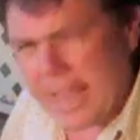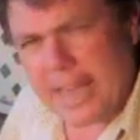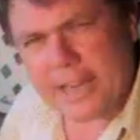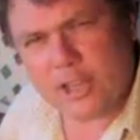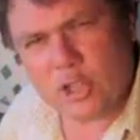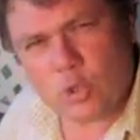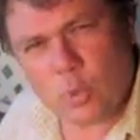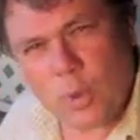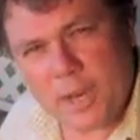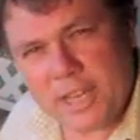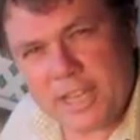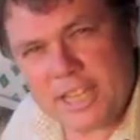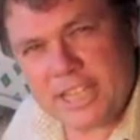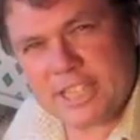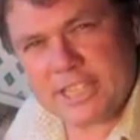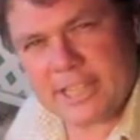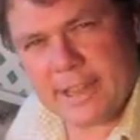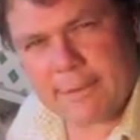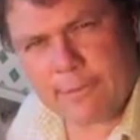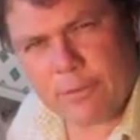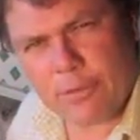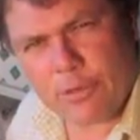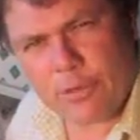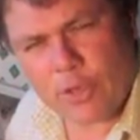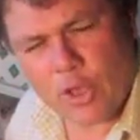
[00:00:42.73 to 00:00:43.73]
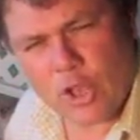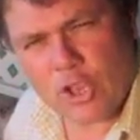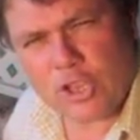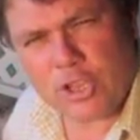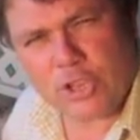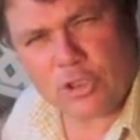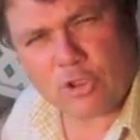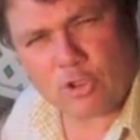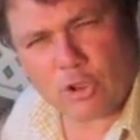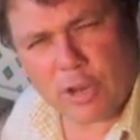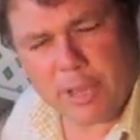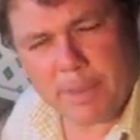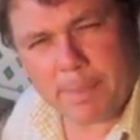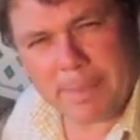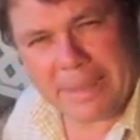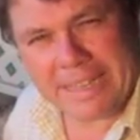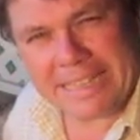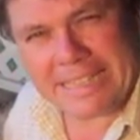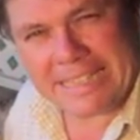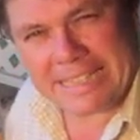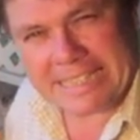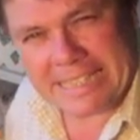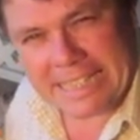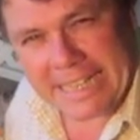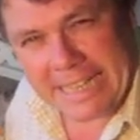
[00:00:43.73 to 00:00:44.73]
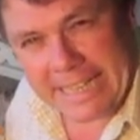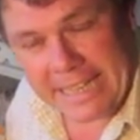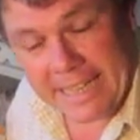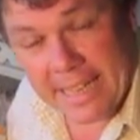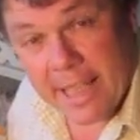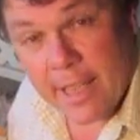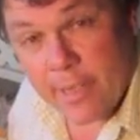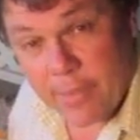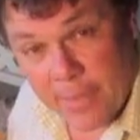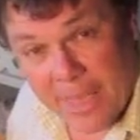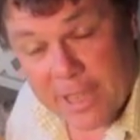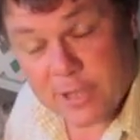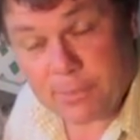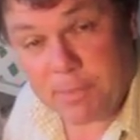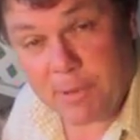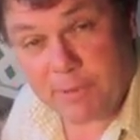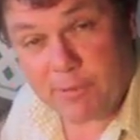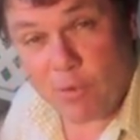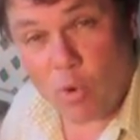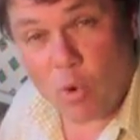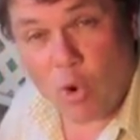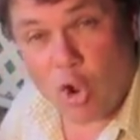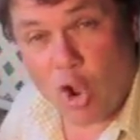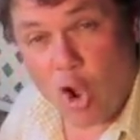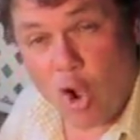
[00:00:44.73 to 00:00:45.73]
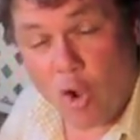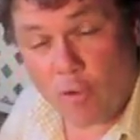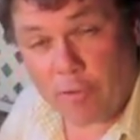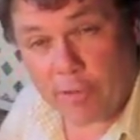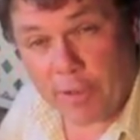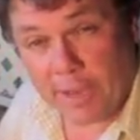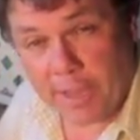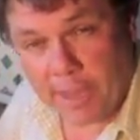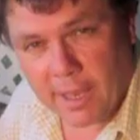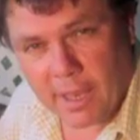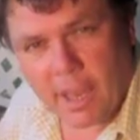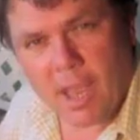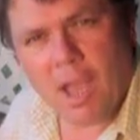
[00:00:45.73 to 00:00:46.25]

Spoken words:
in 2733 BC, that's before coffee,